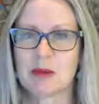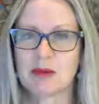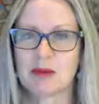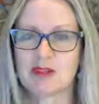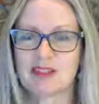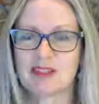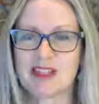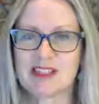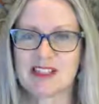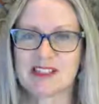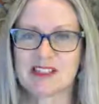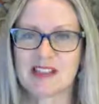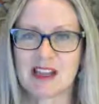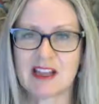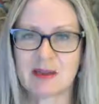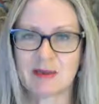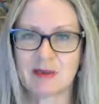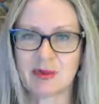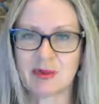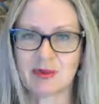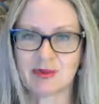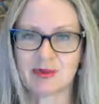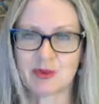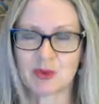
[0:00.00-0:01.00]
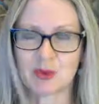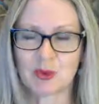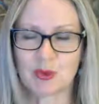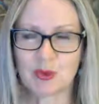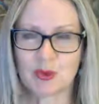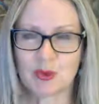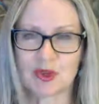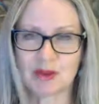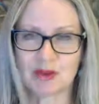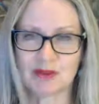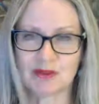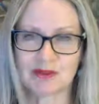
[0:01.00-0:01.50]
A couple of examples
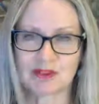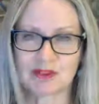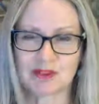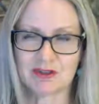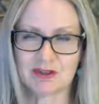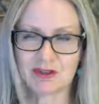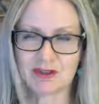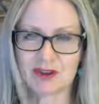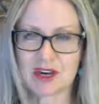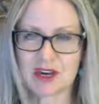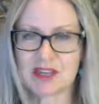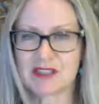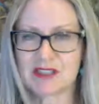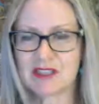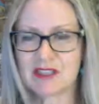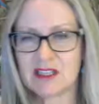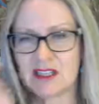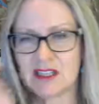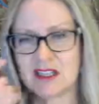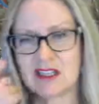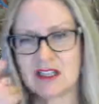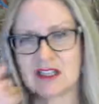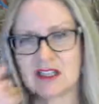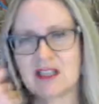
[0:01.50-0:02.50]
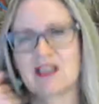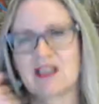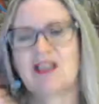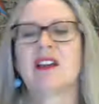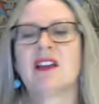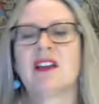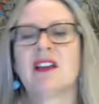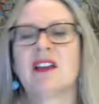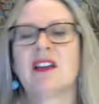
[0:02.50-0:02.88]
will suffice here